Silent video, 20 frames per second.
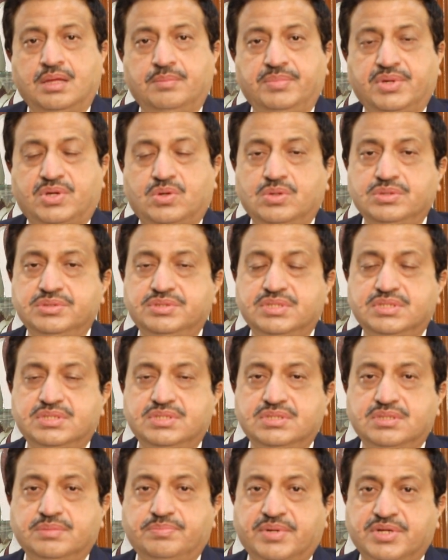because this
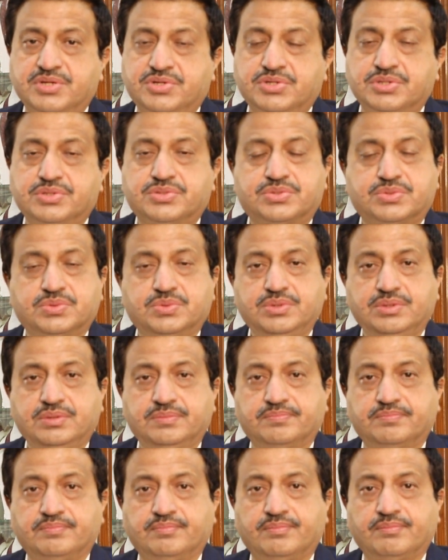is a precious stone
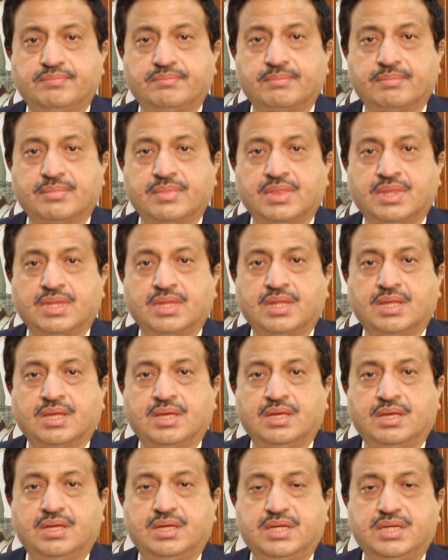
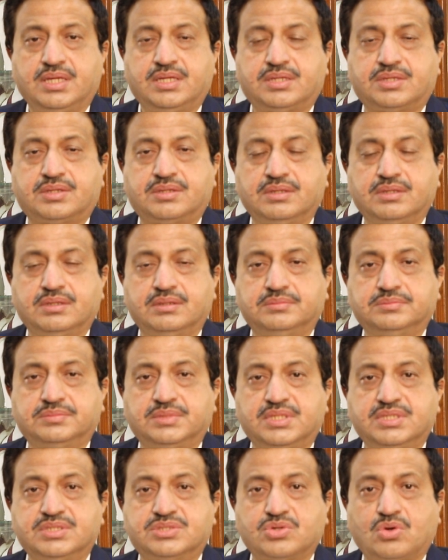it
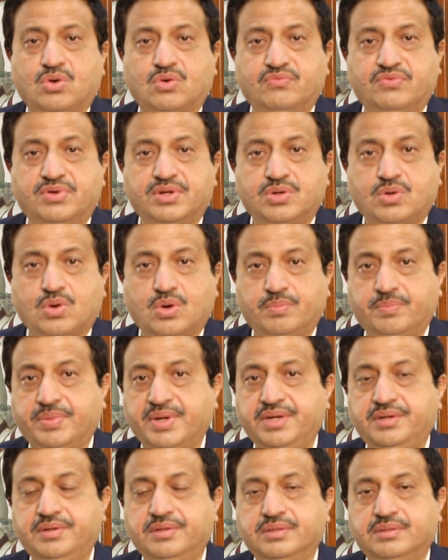is often
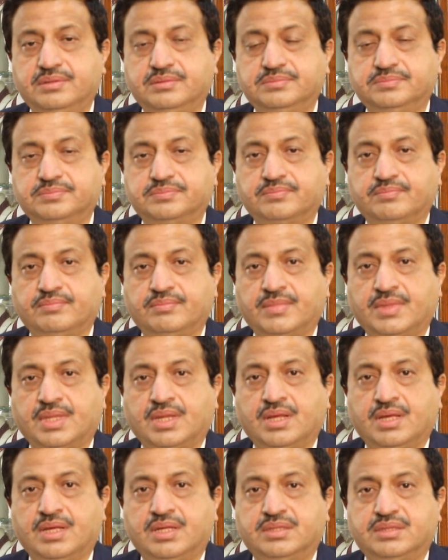copied
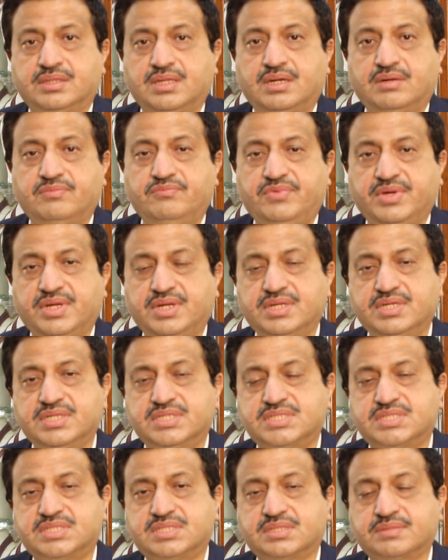there are
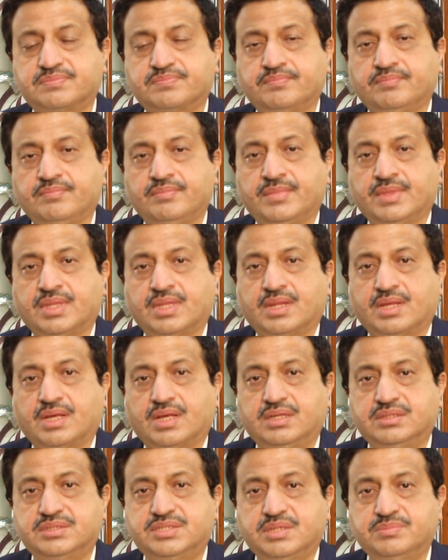various
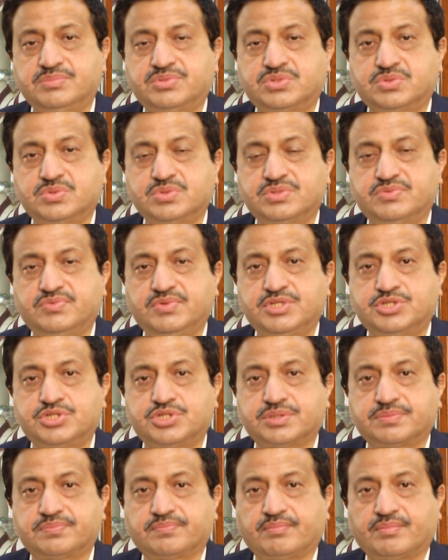gemstones
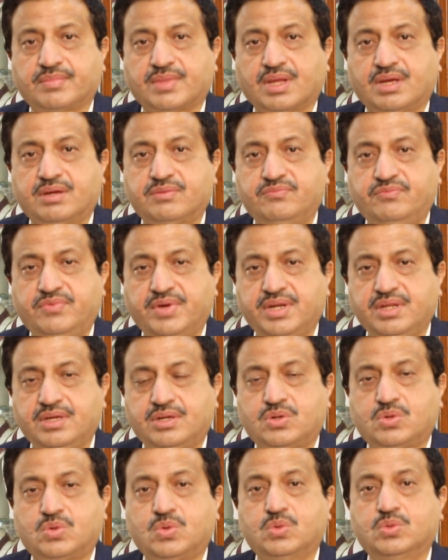which are very
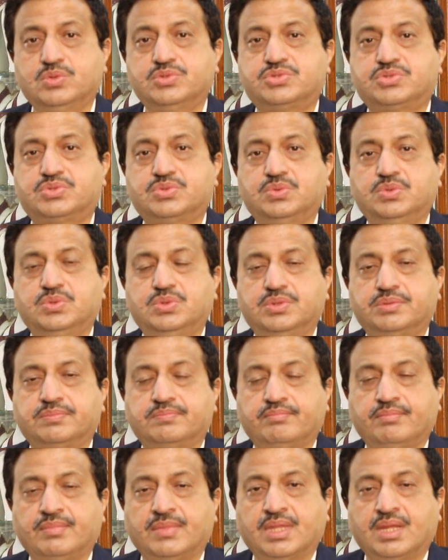close to
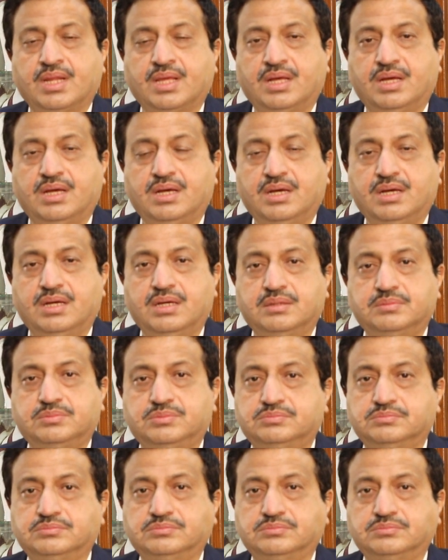a uh,